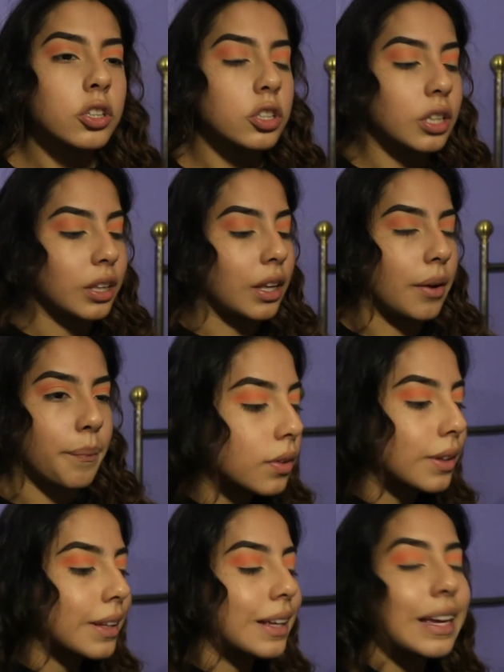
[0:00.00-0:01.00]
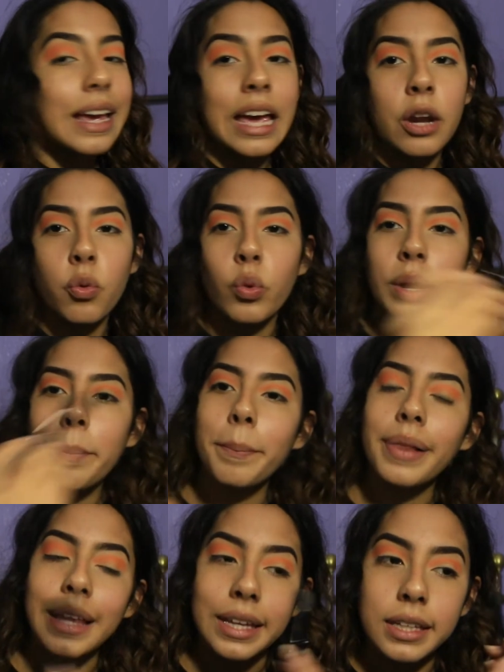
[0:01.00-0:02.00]
Just like that. And we
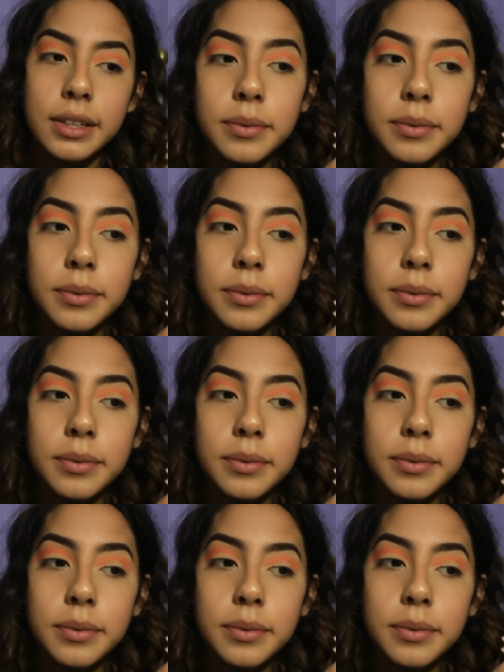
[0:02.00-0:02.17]
blend.